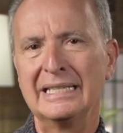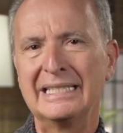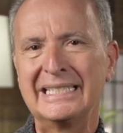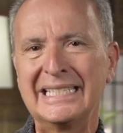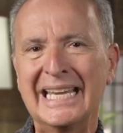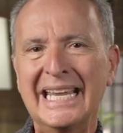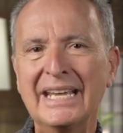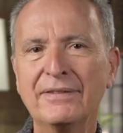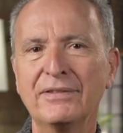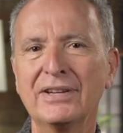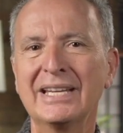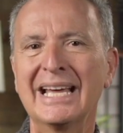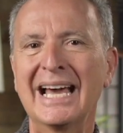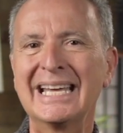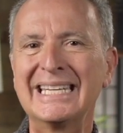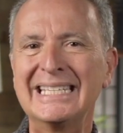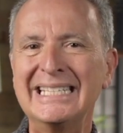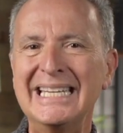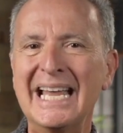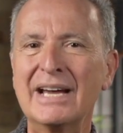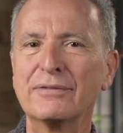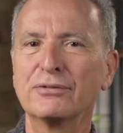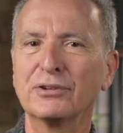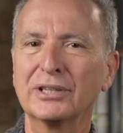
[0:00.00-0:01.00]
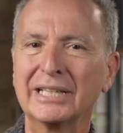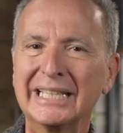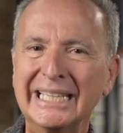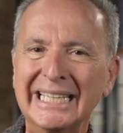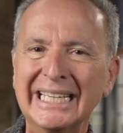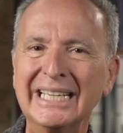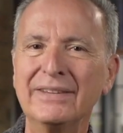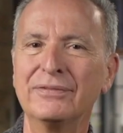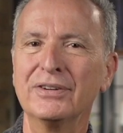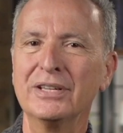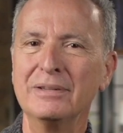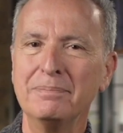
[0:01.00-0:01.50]
David had never
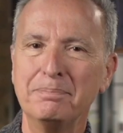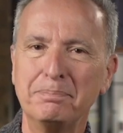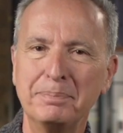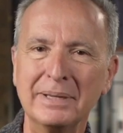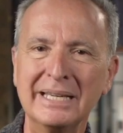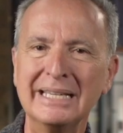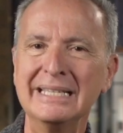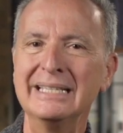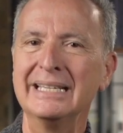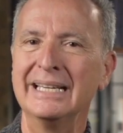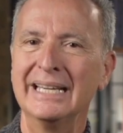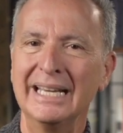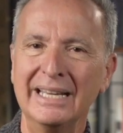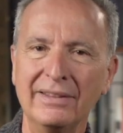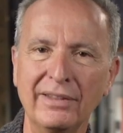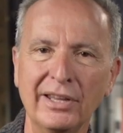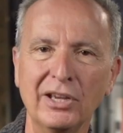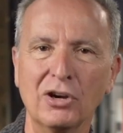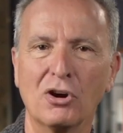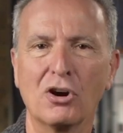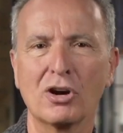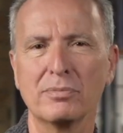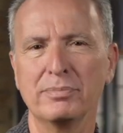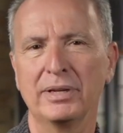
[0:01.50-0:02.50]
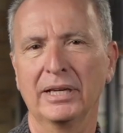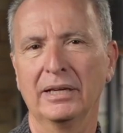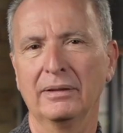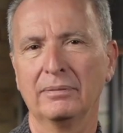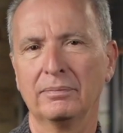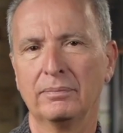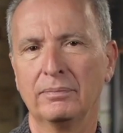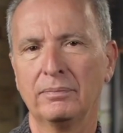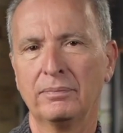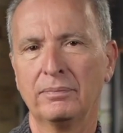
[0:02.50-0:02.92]
even been in the army.